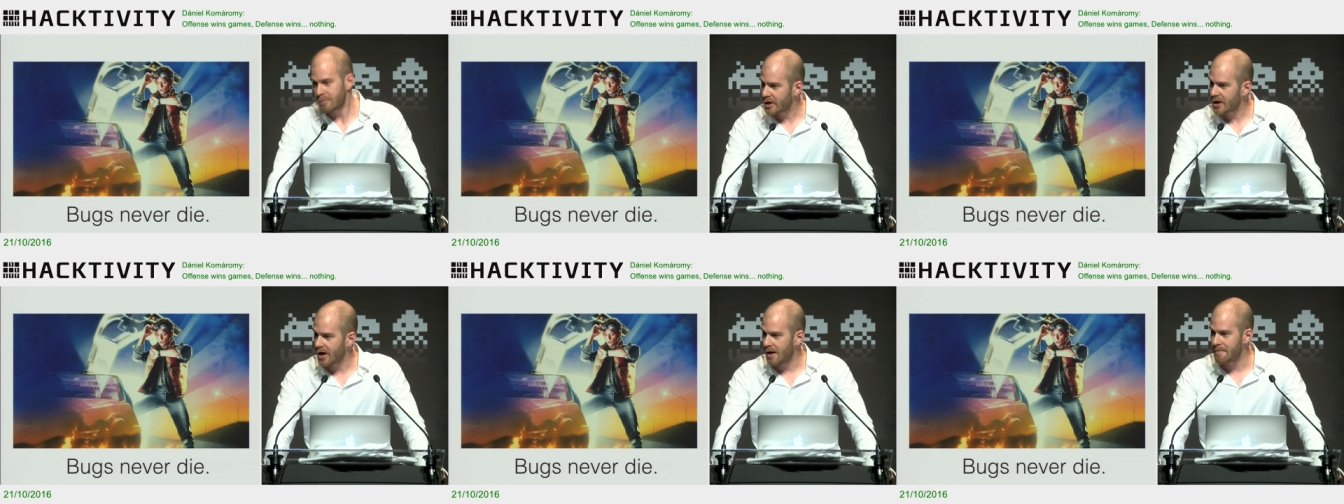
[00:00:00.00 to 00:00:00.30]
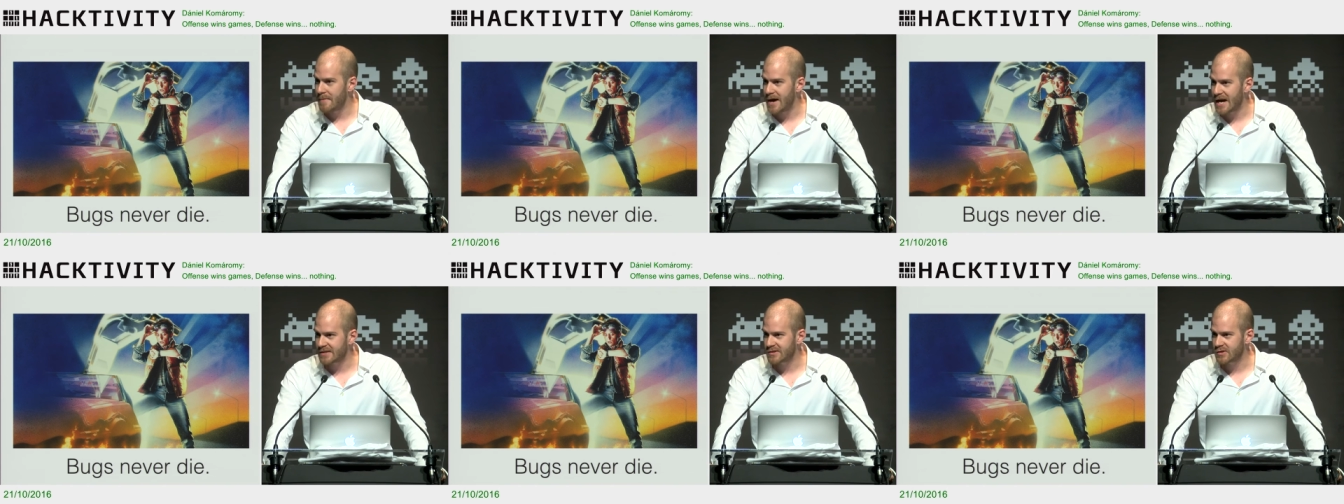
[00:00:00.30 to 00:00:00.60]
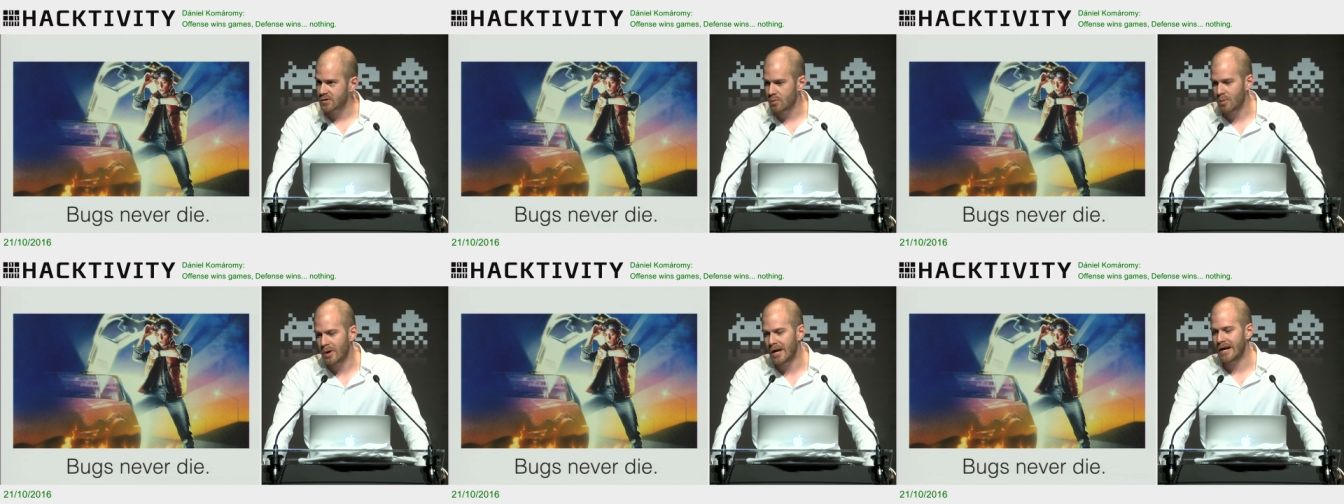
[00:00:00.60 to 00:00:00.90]
we come back
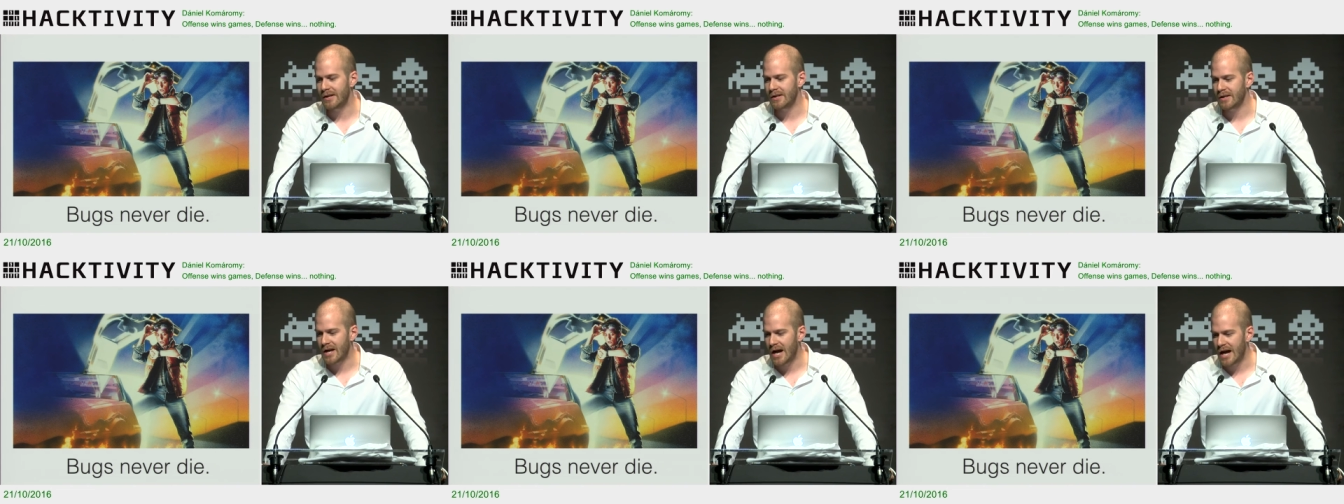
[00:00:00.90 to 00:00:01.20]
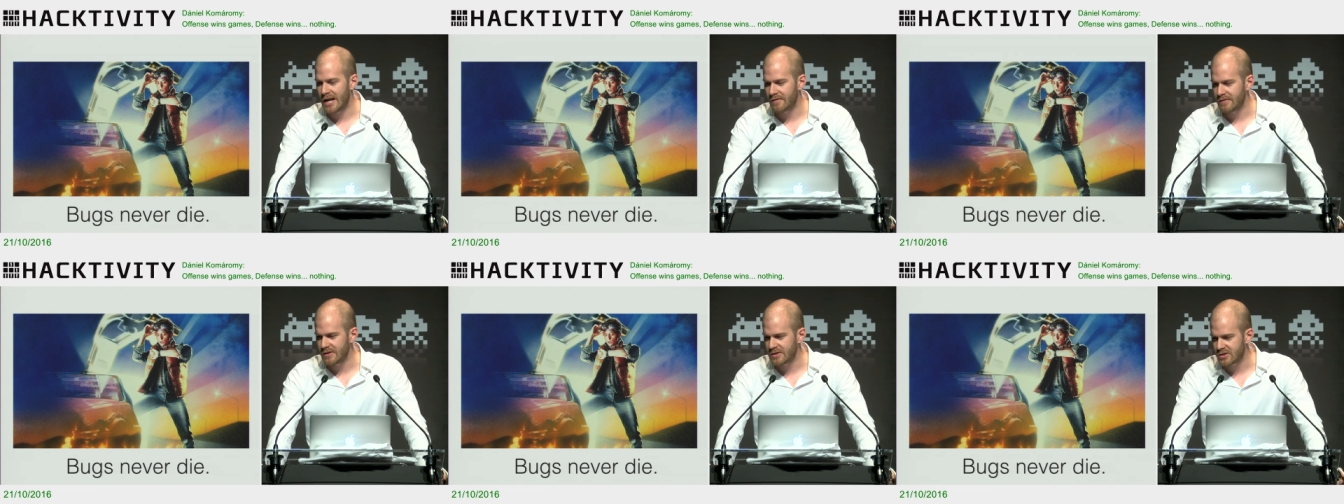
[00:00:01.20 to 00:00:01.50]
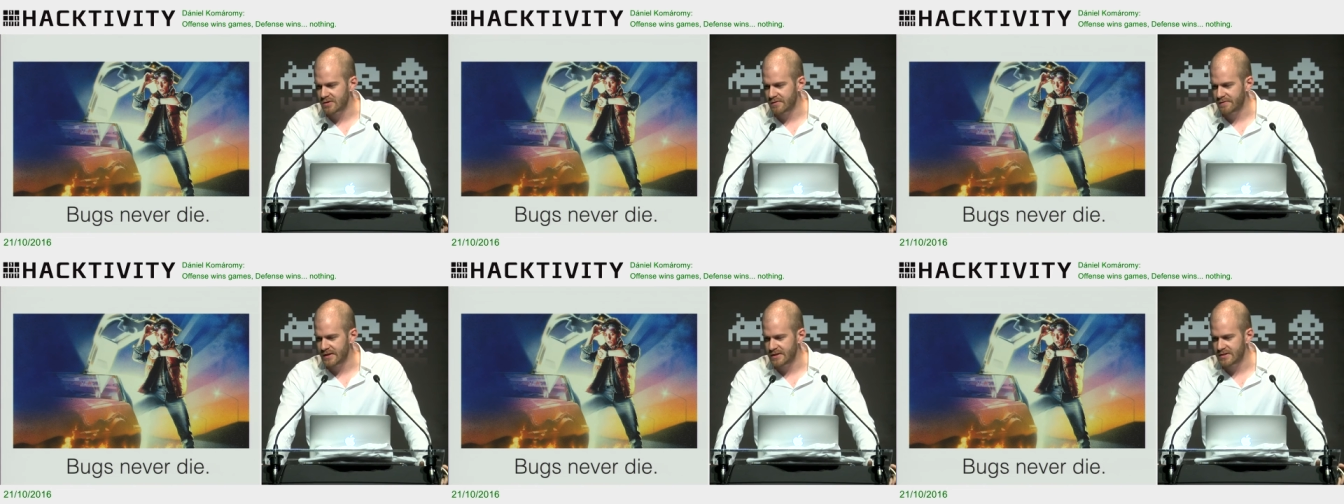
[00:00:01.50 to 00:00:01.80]
to what are the kind of
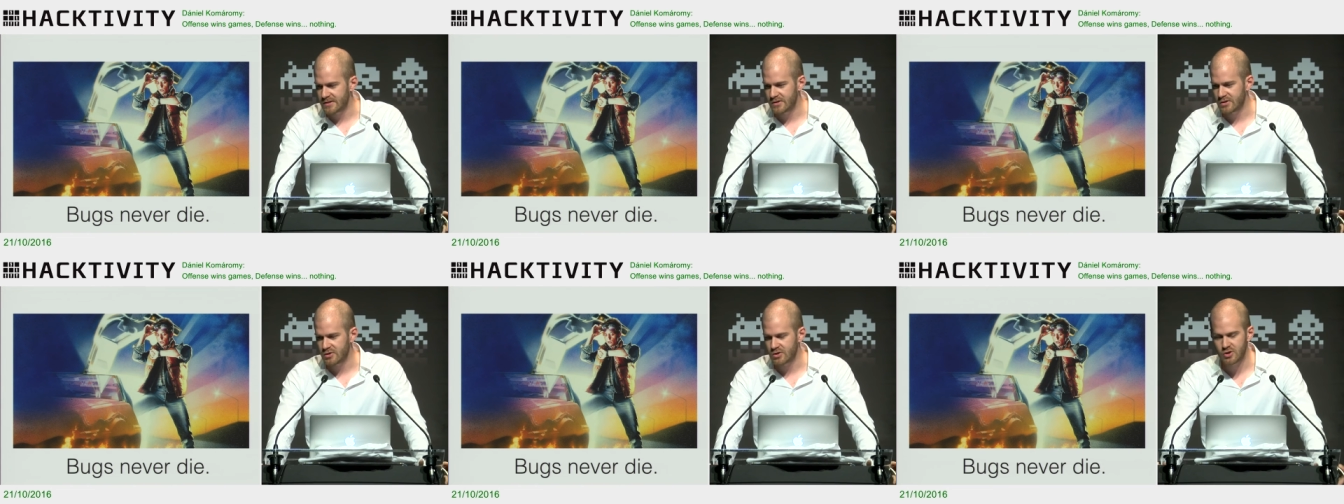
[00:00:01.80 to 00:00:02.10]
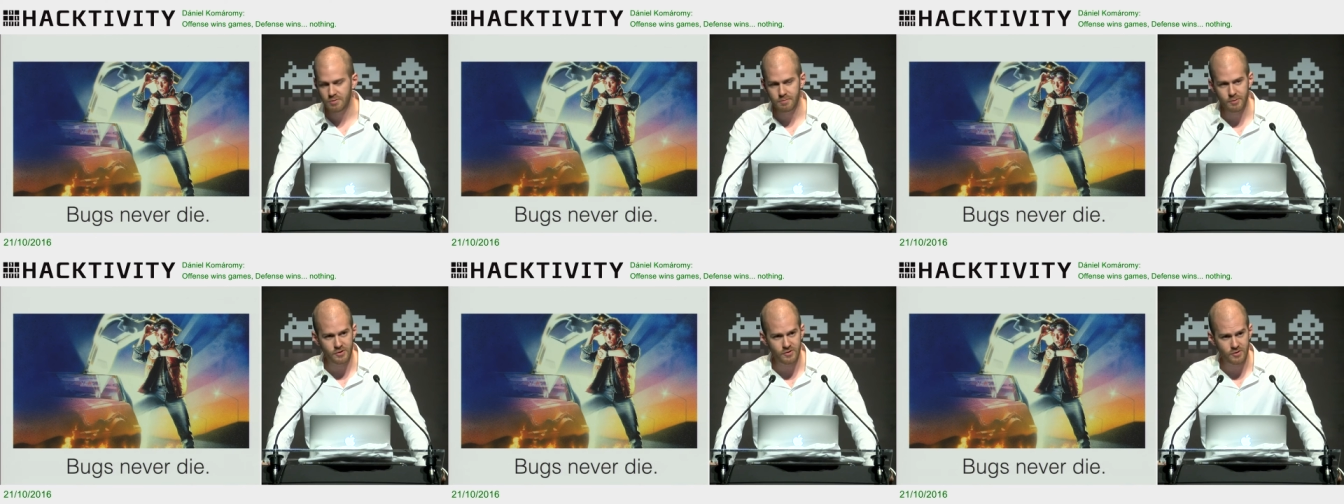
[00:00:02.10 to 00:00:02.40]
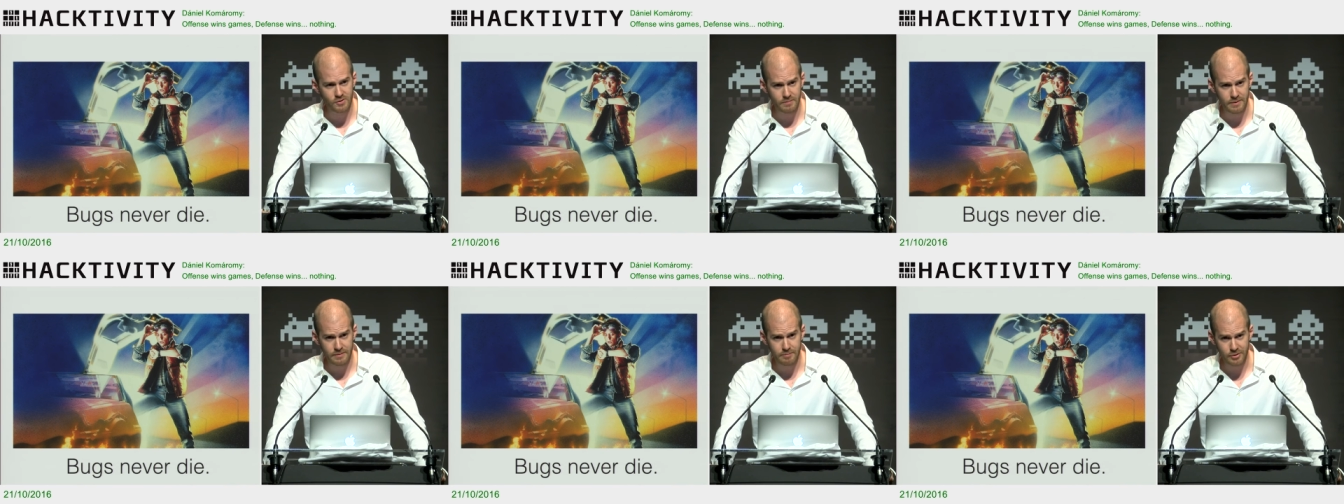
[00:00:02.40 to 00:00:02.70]
interfaces you're
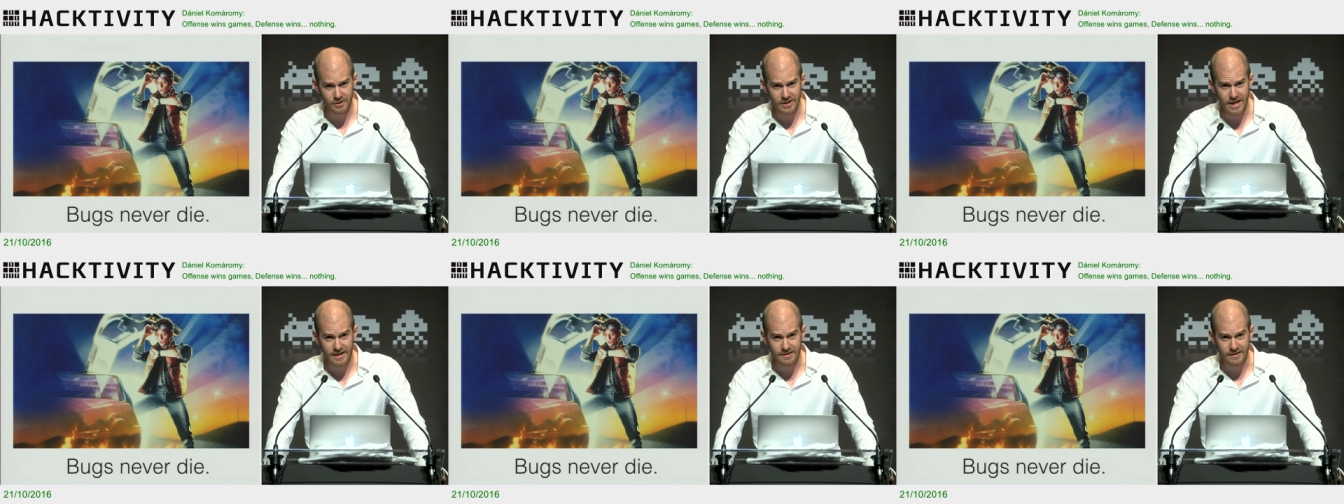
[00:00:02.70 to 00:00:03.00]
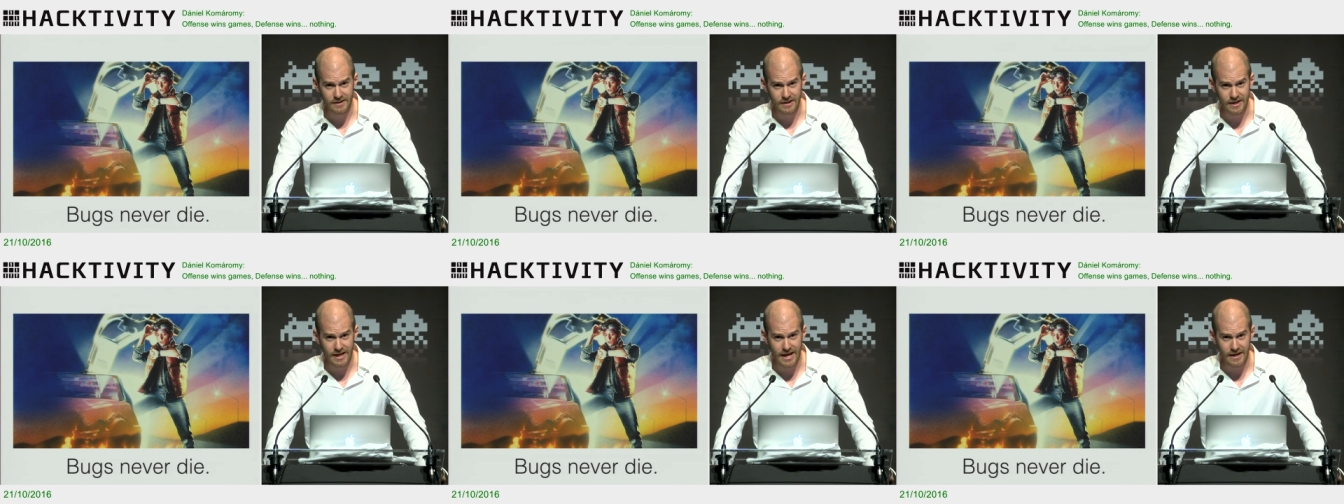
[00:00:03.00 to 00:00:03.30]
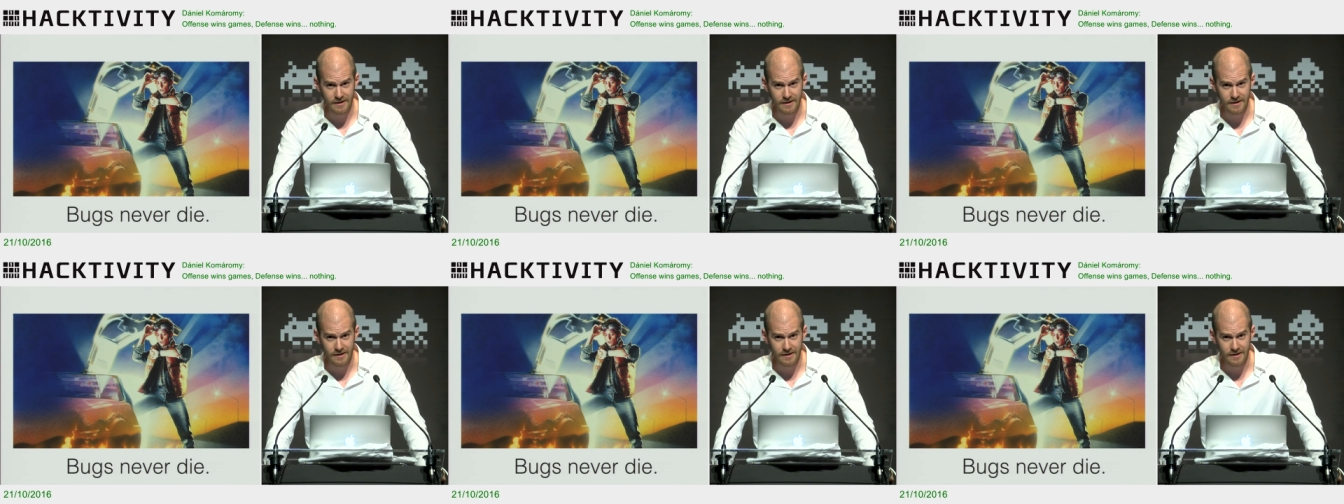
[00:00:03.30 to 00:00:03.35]
supposed to be protecting,